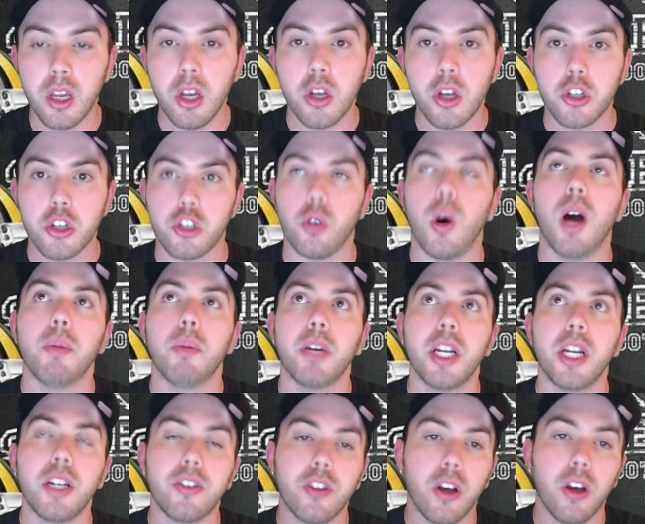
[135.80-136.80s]
So I'm
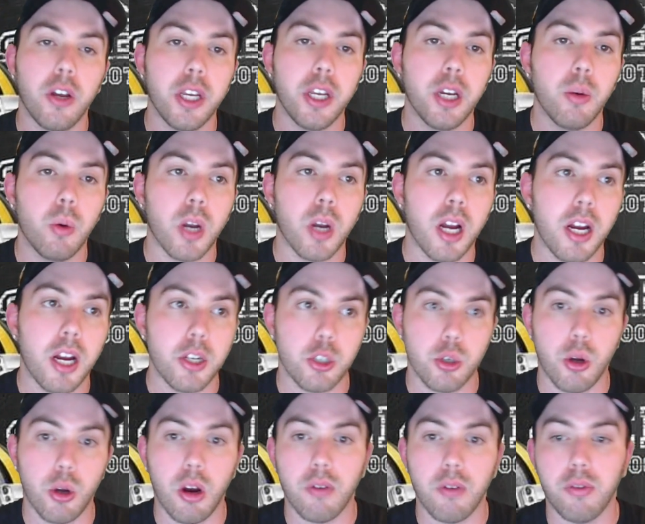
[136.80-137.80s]
going to tell you what I
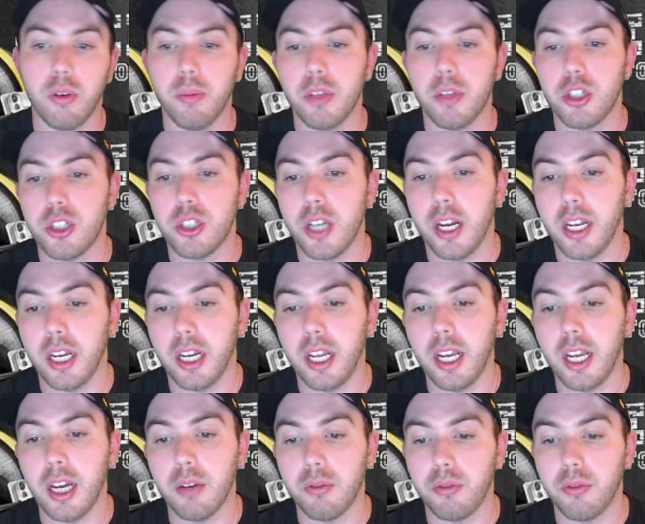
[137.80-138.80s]
saw from the second
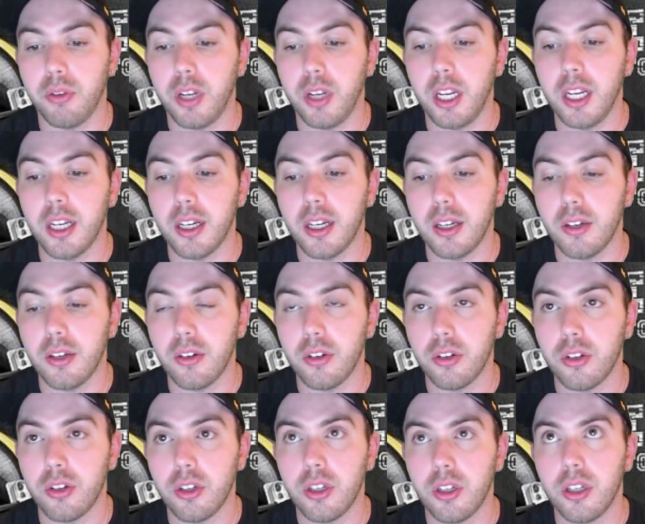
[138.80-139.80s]
half. And
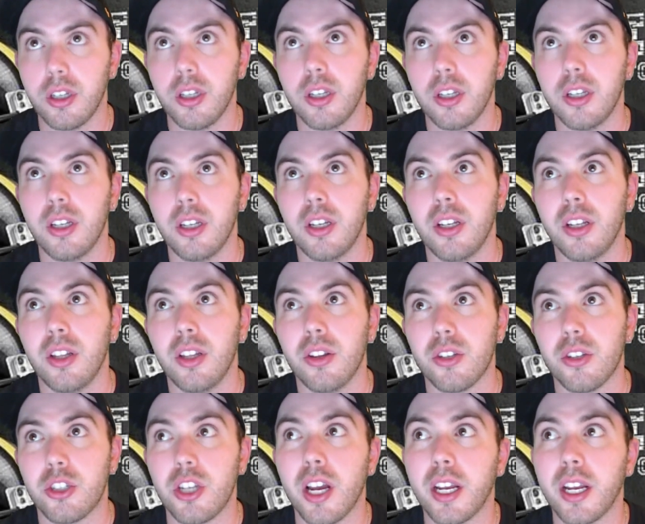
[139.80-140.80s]

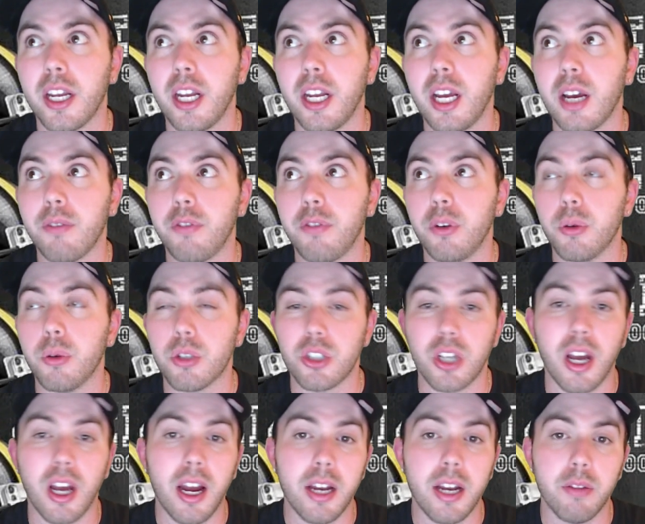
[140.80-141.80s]
the second half, it was
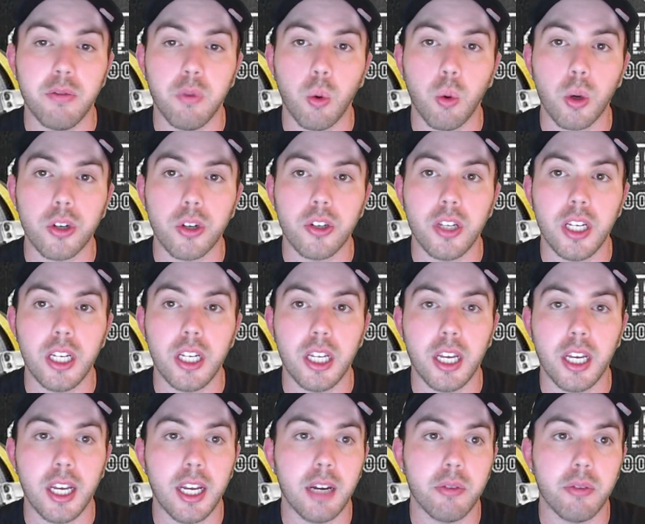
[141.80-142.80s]
tied at 14
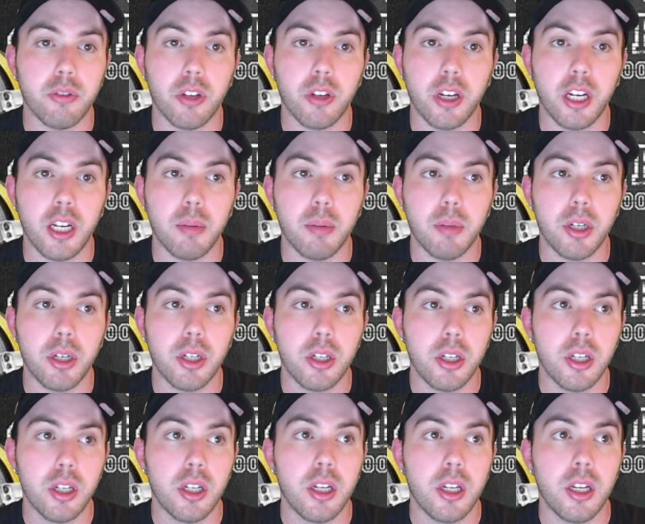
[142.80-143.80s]
at halftime.
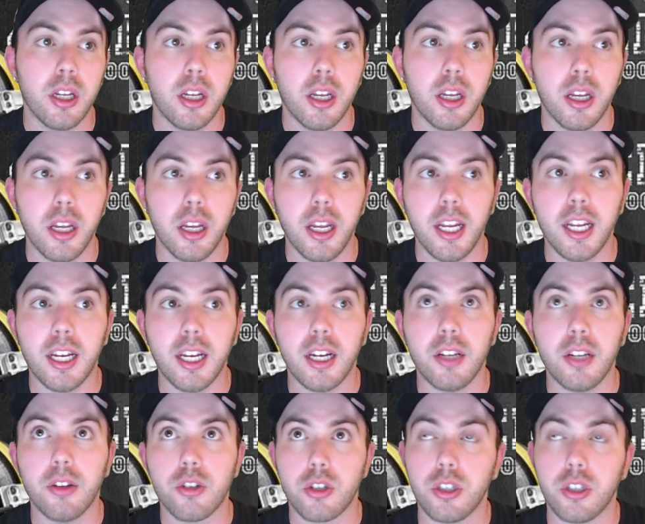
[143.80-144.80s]

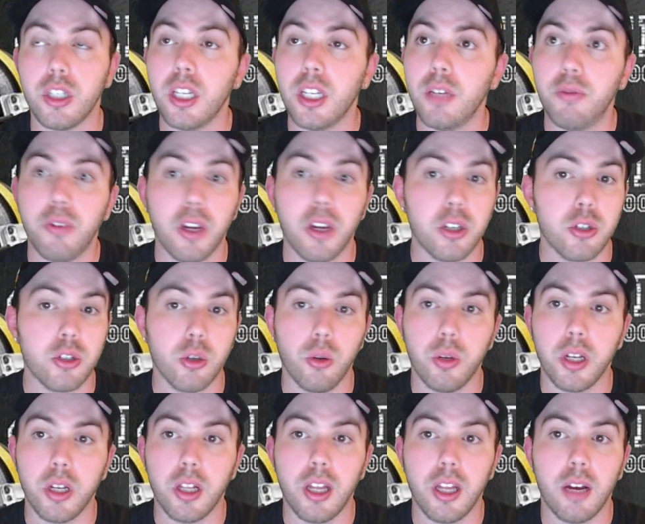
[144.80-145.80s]
And the defense
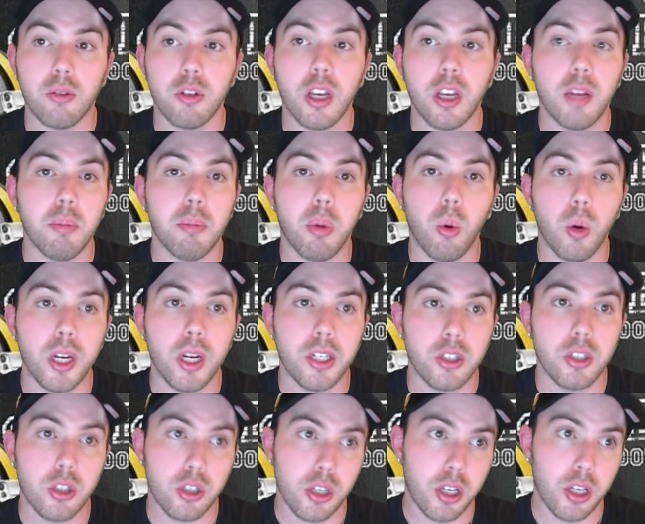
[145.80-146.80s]
only allowed 10
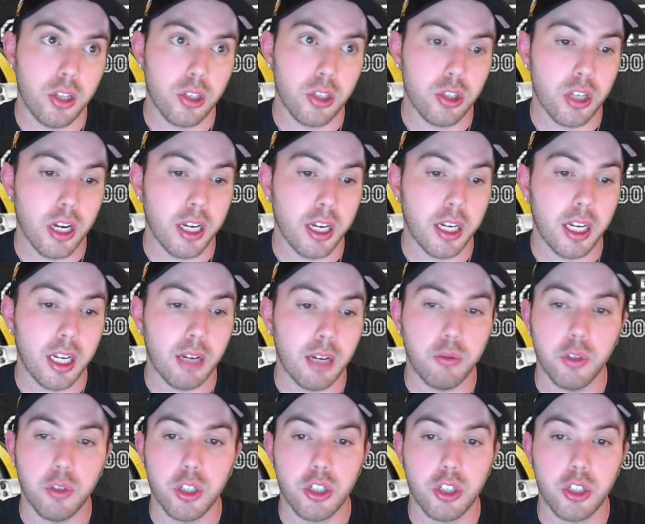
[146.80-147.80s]
points in the second half,
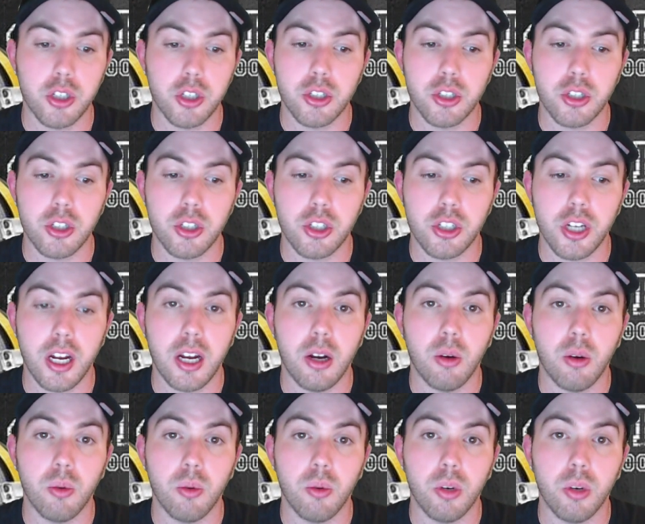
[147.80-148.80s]
which doesn't
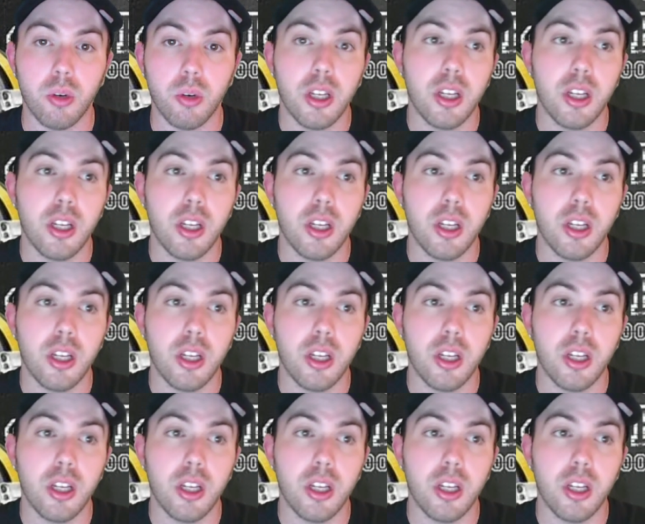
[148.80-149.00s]
sound